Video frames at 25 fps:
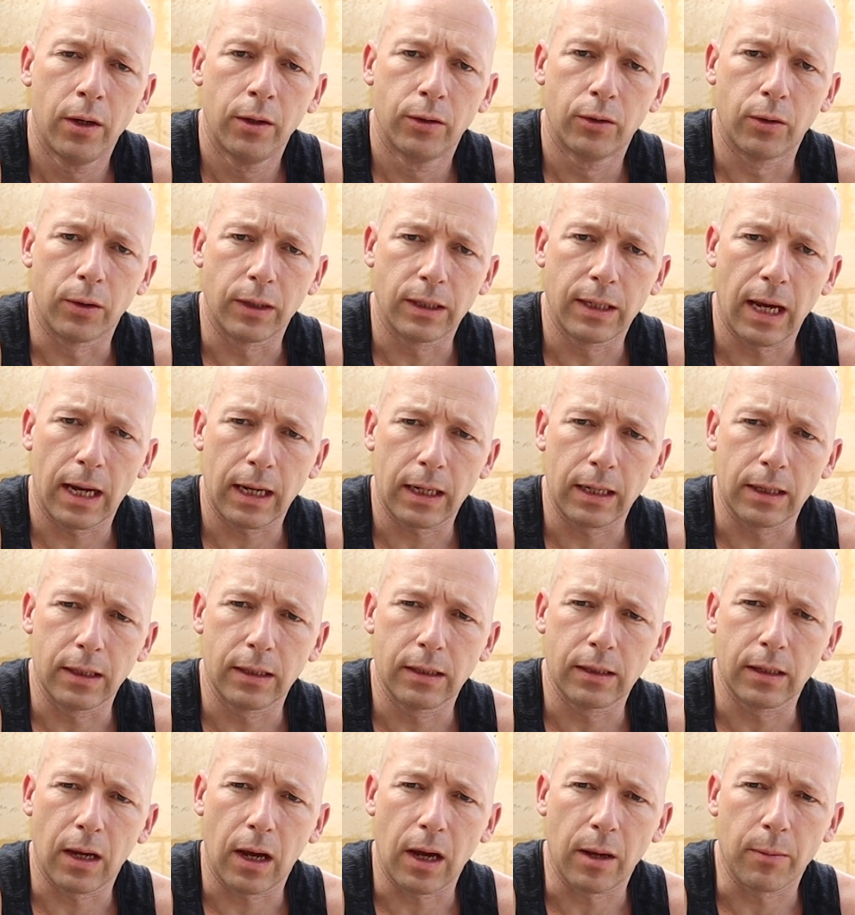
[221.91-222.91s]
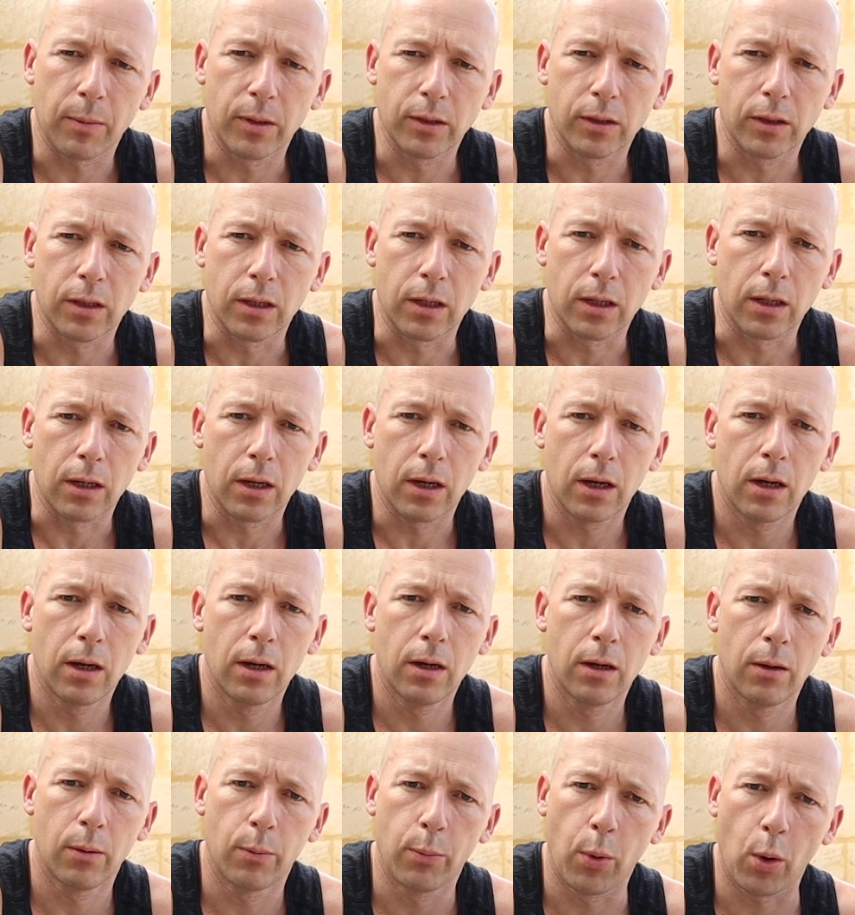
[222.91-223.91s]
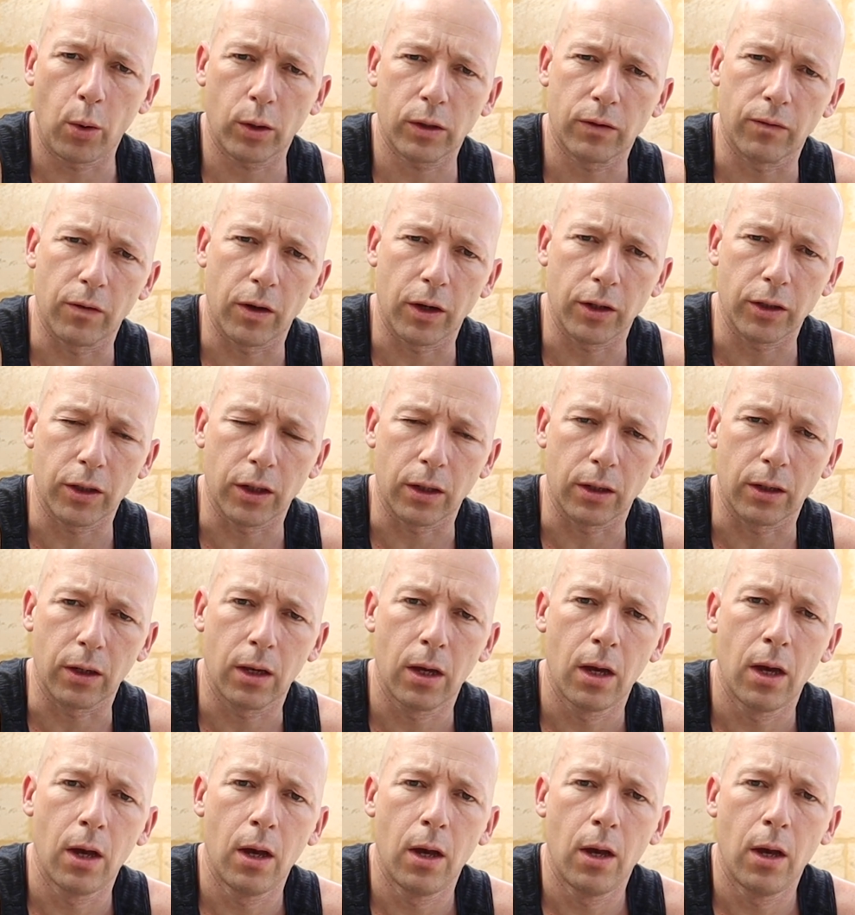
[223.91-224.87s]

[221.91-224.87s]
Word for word: So exactly the same as the box version,